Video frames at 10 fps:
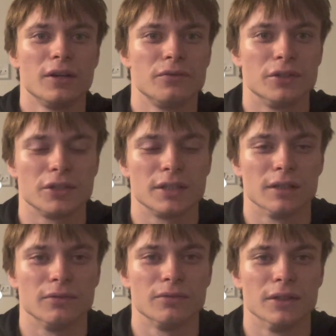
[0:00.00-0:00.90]
of
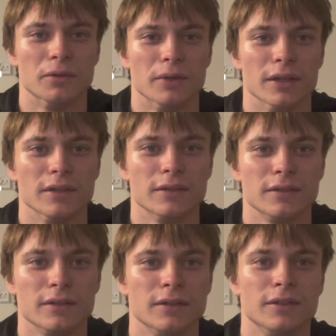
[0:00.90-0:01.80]
yourself in a way.
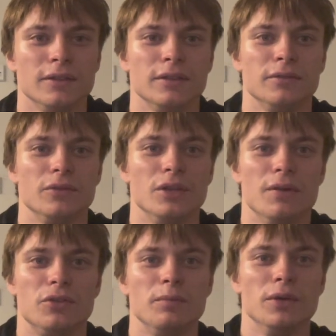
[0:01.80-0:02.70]
You
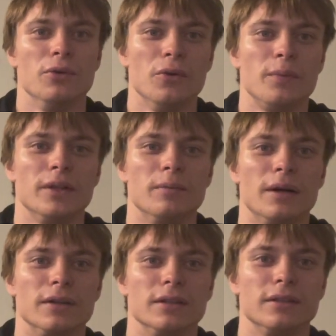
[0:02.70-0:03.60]
have to be open
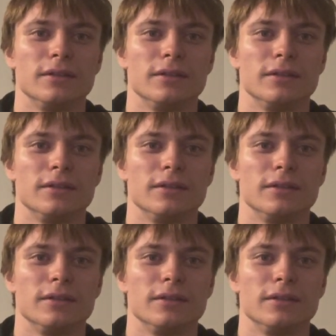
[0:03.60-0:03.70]
about it.